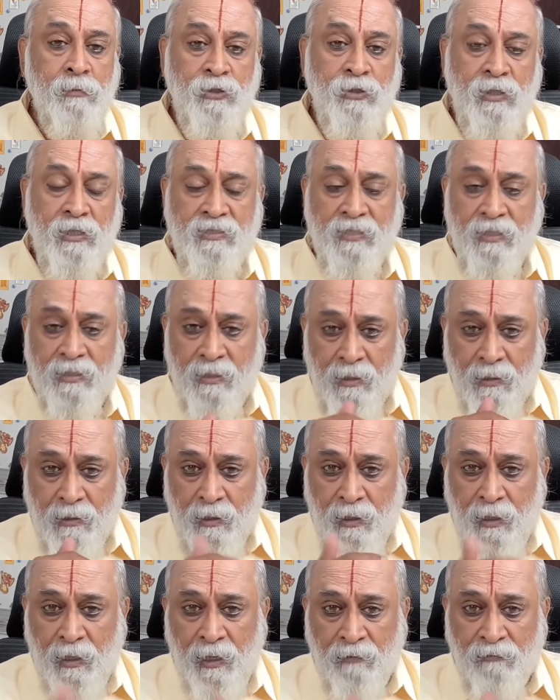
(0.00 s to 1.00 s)
Buddha said,
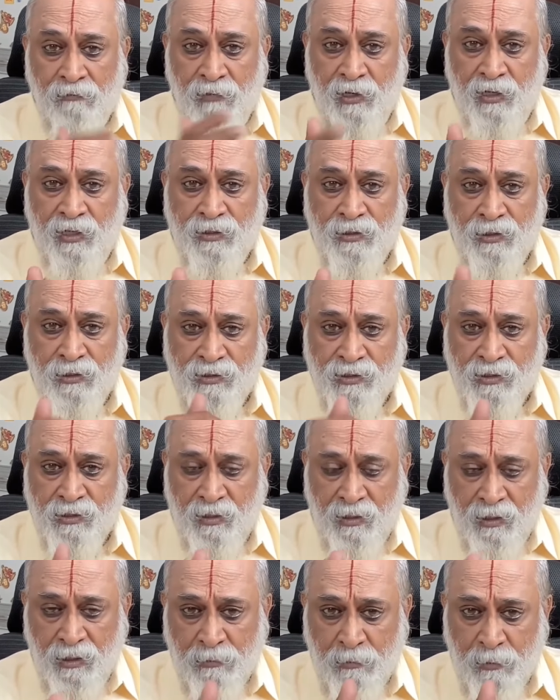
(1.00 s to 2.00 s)
I'm very
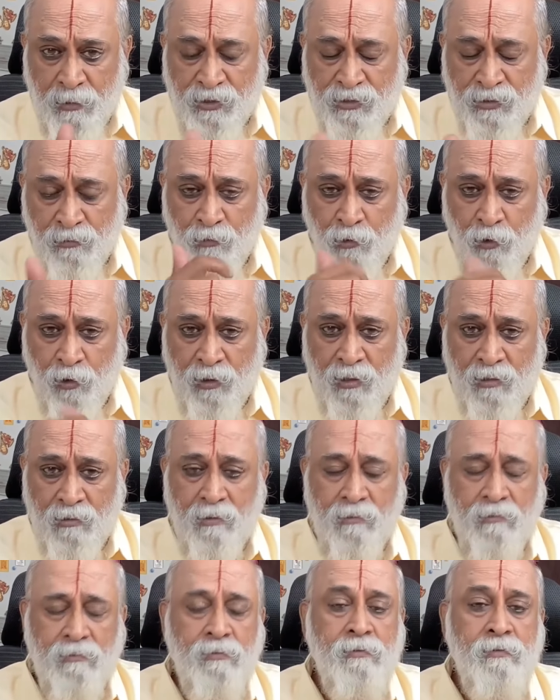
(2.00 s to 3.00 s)
thirsty, get me some water.